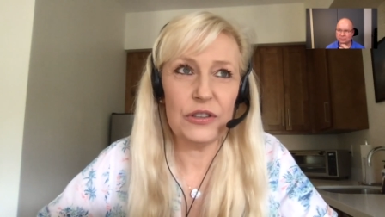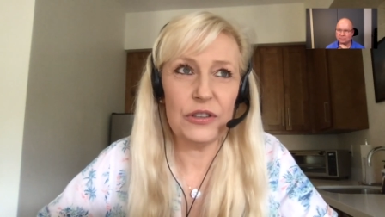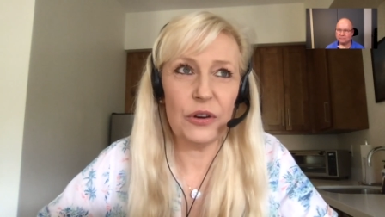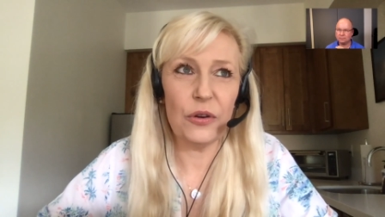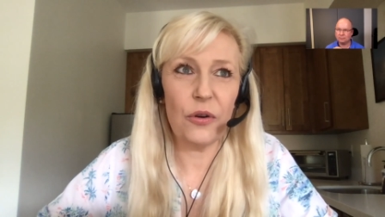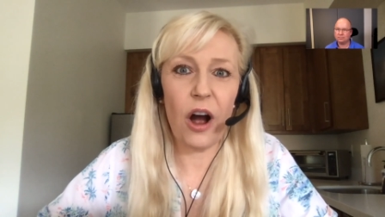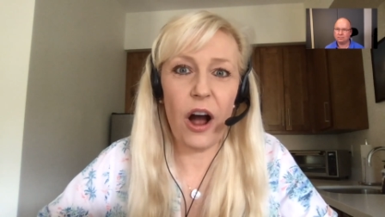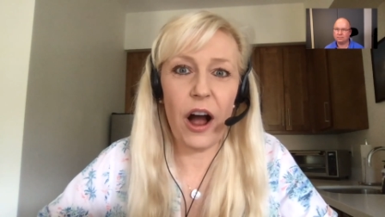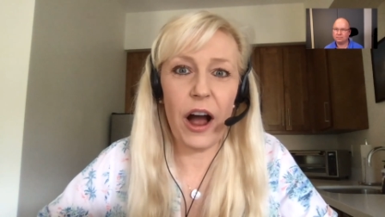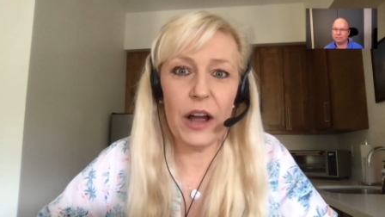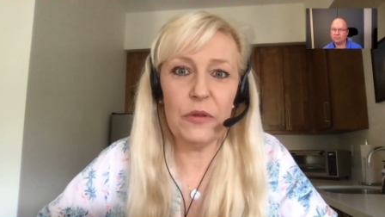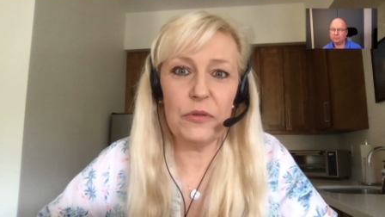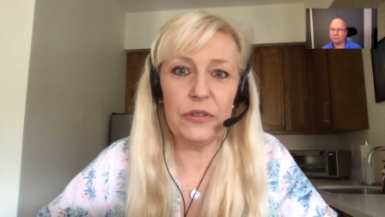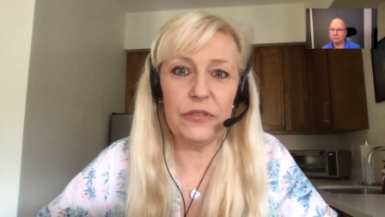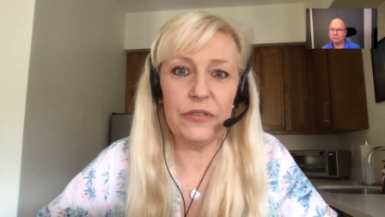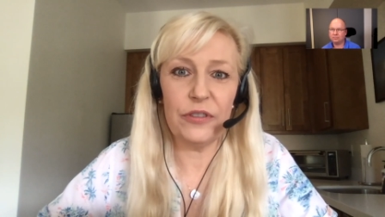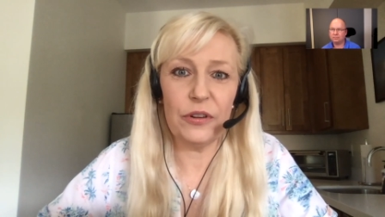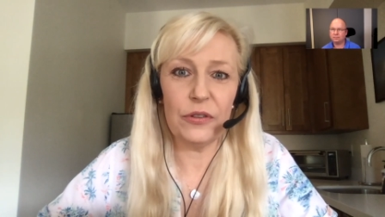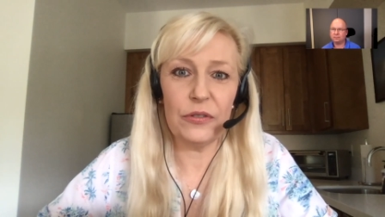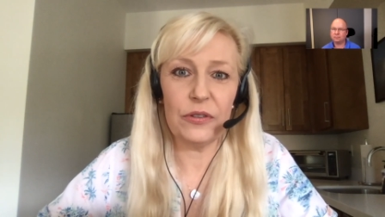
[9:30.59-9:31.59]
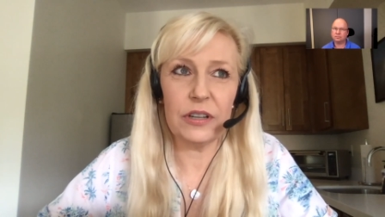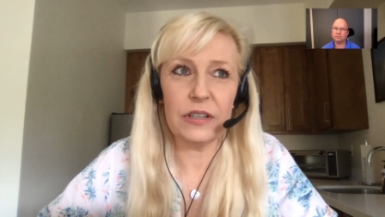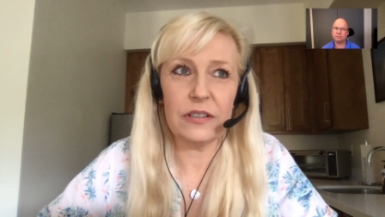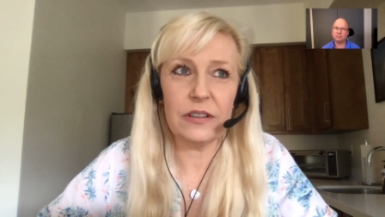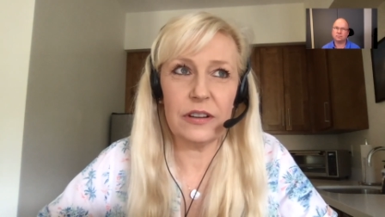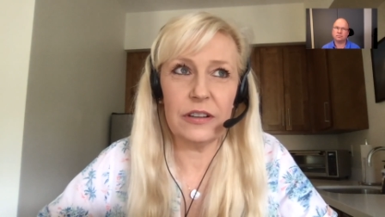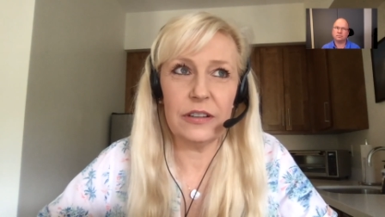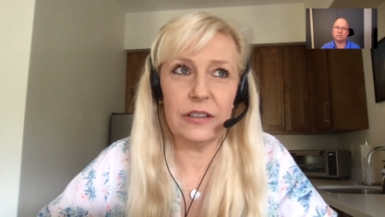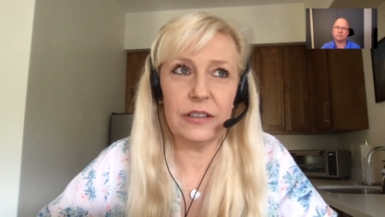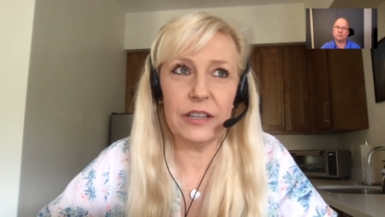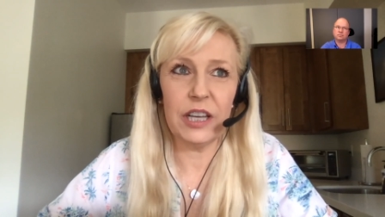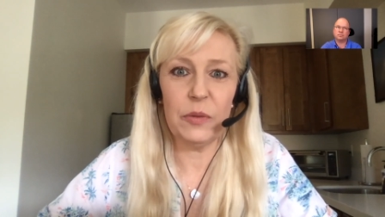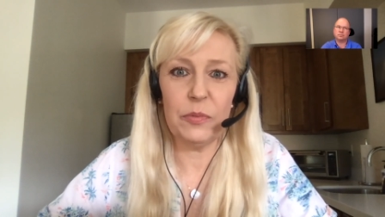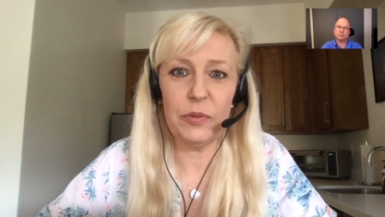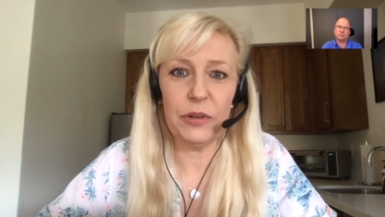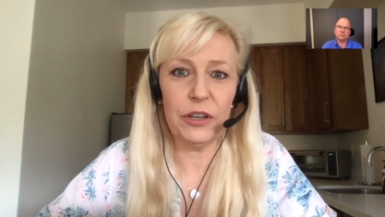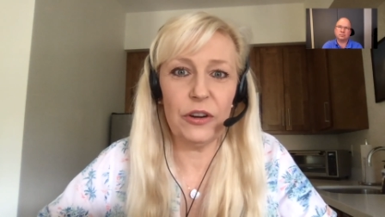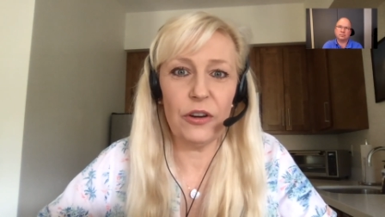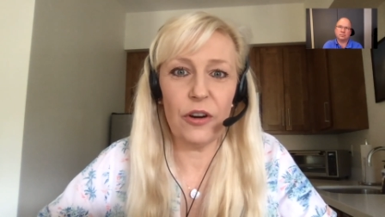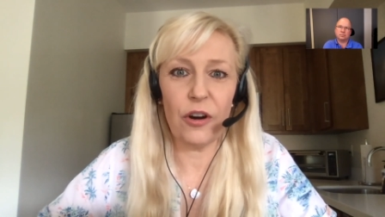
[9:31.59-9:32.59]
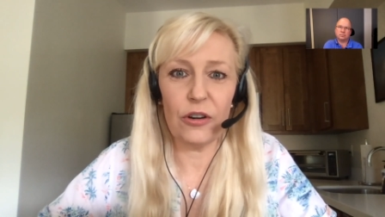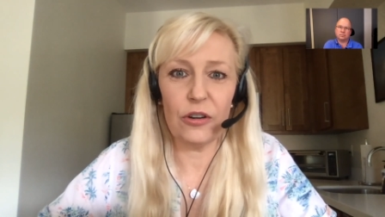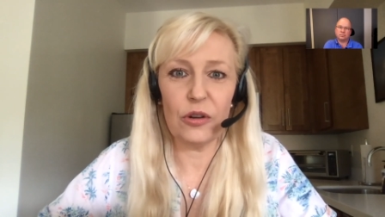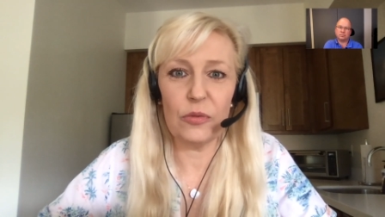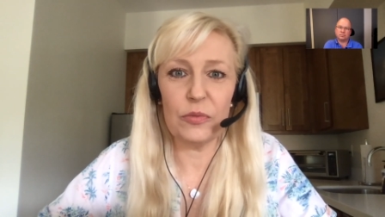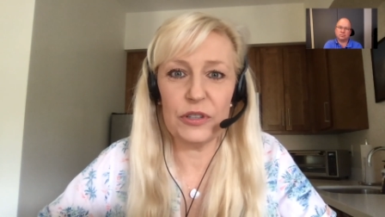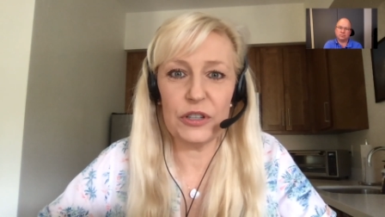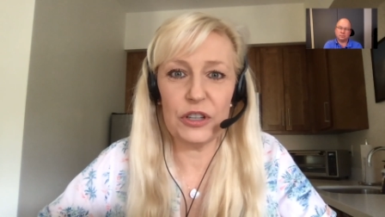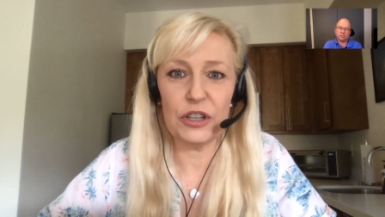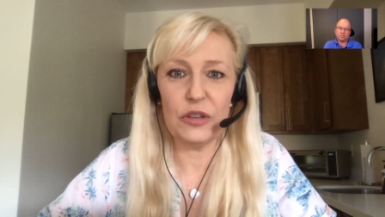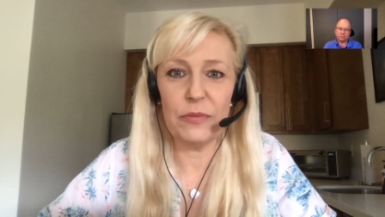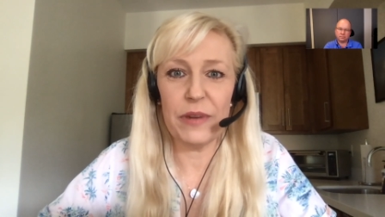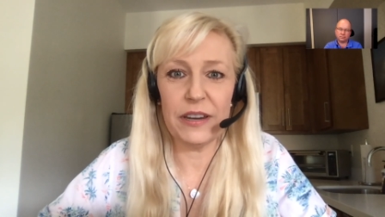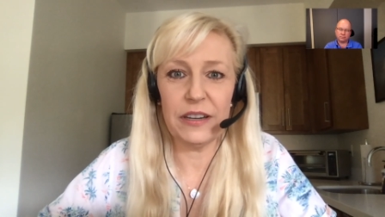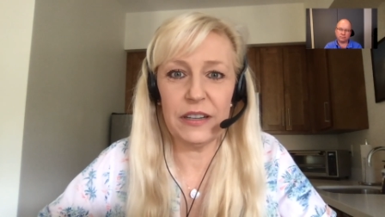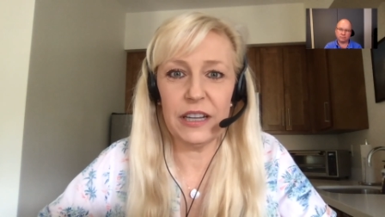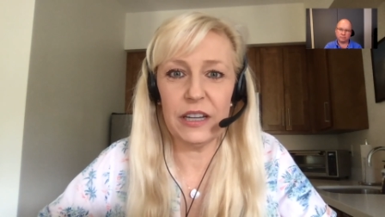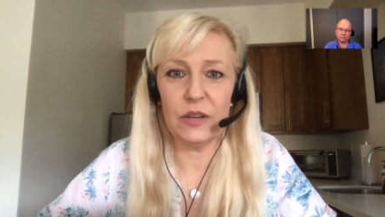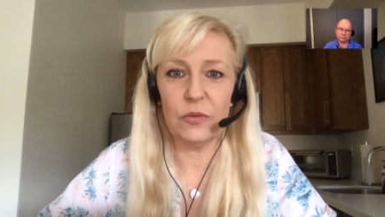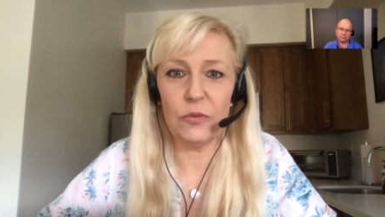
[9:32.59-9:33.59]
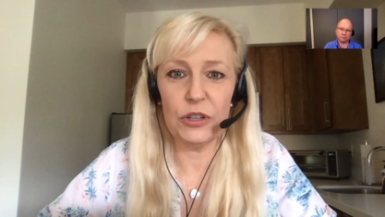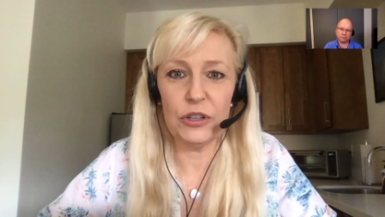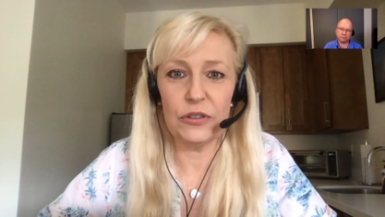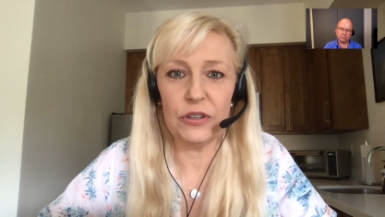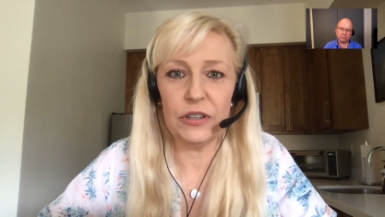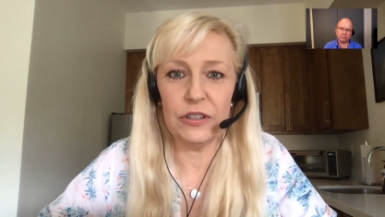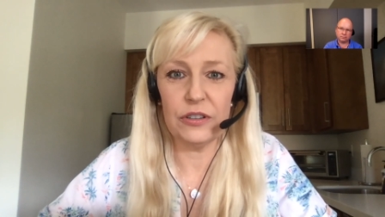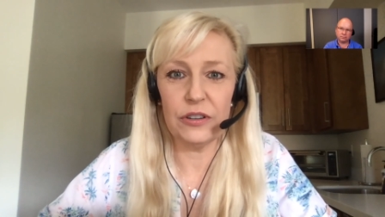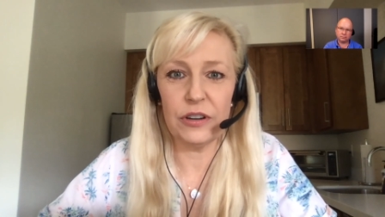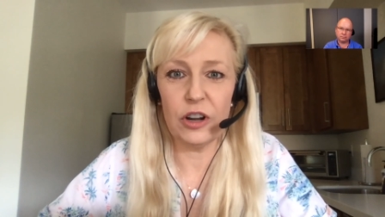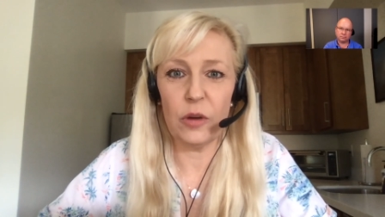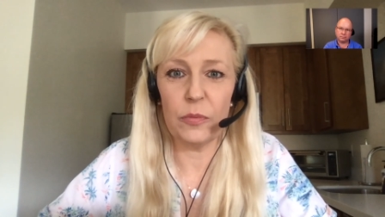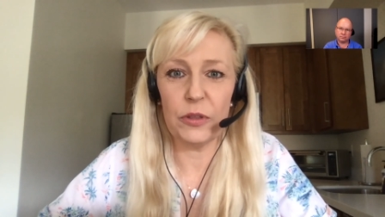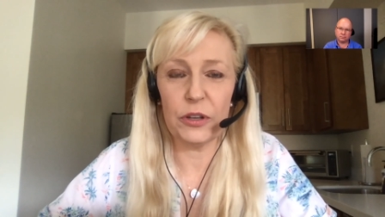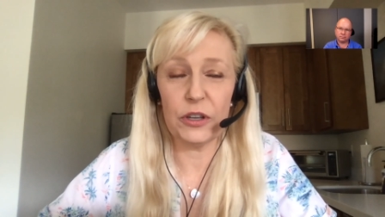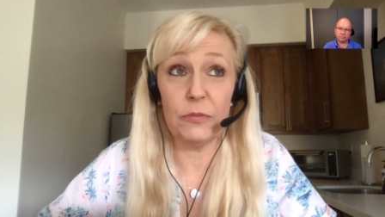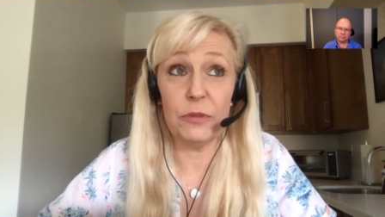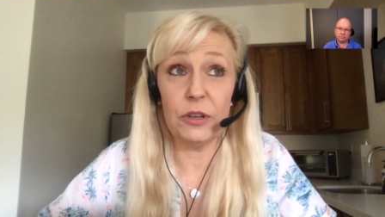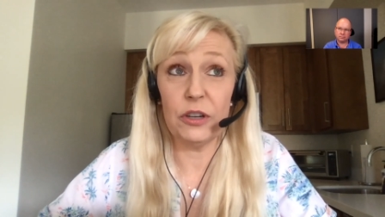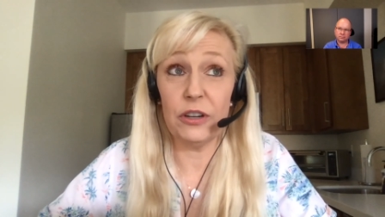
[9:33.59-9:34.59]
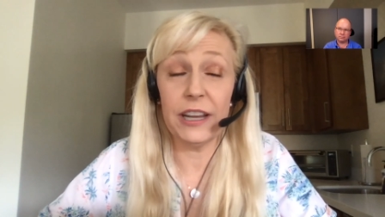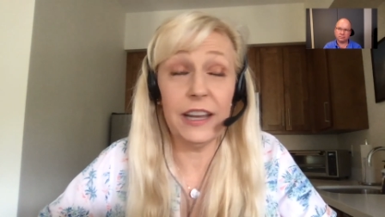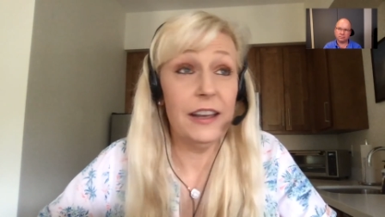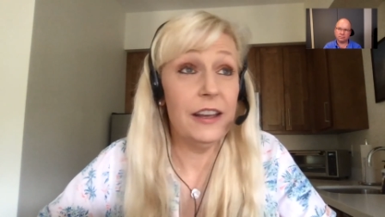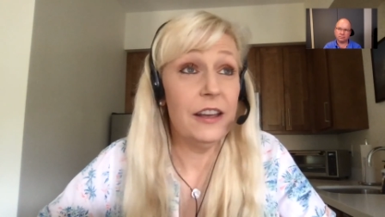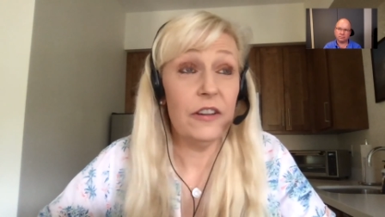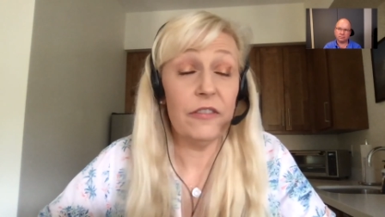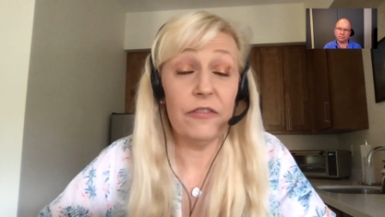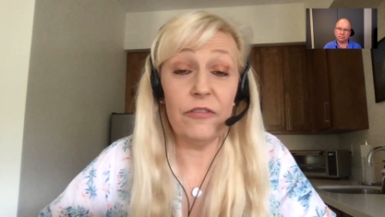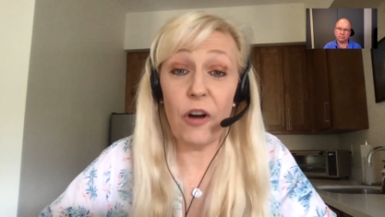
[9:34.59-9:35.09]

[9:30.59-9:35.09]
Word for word: So I would focus on keeping your heart open to humanity and what you can do to help the community.